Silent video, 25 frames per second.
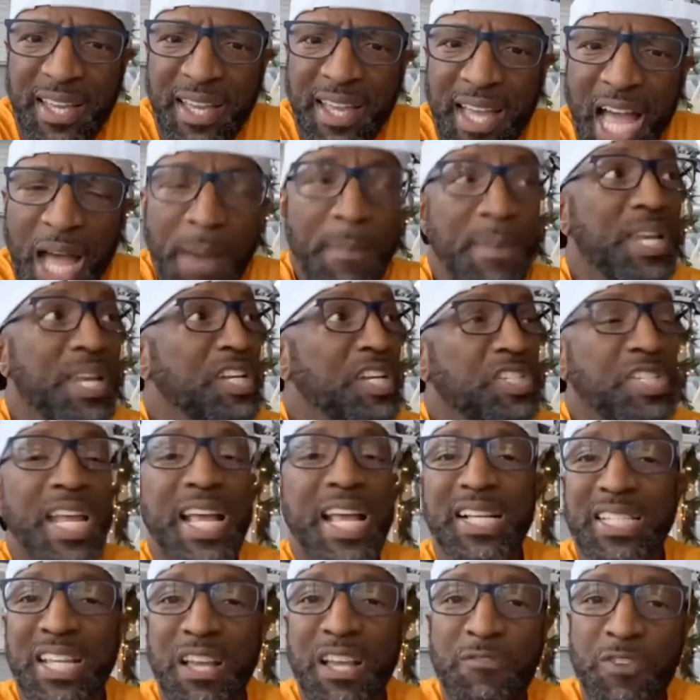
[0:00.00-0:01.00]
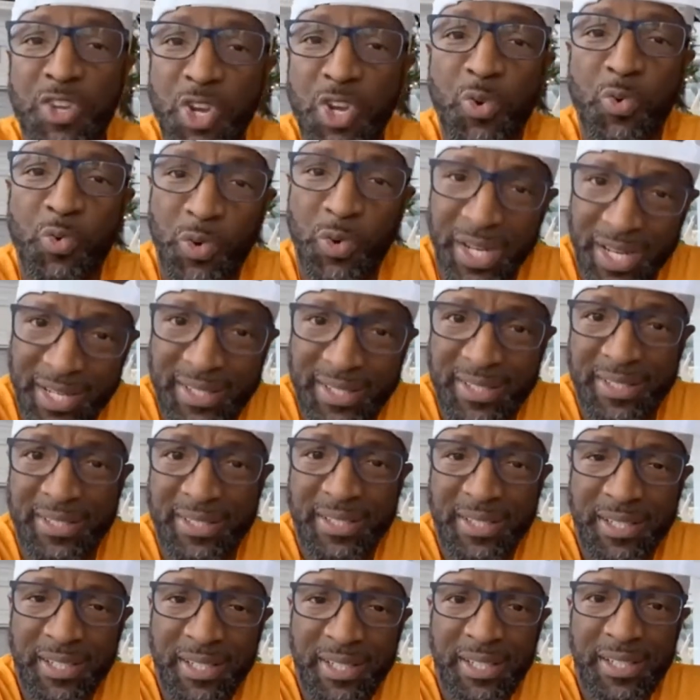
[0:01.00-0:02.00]
How many checks have you written
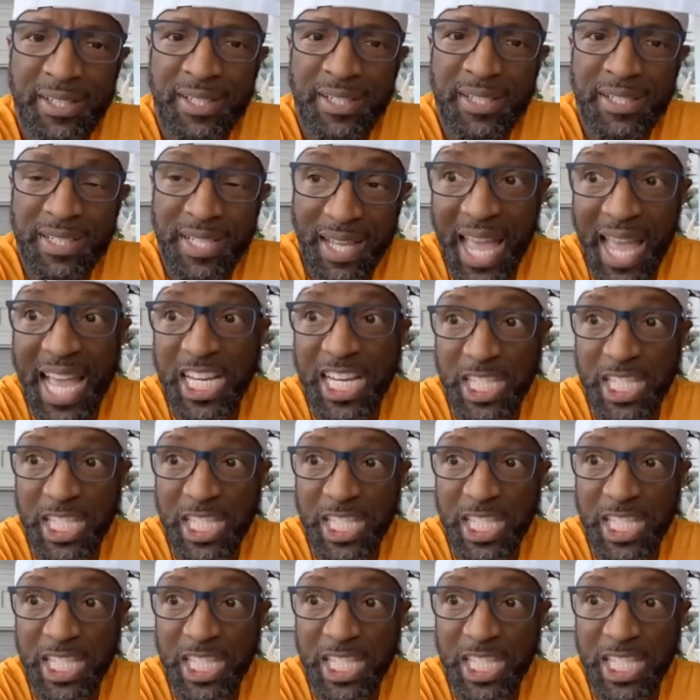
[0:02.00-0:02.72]
to A?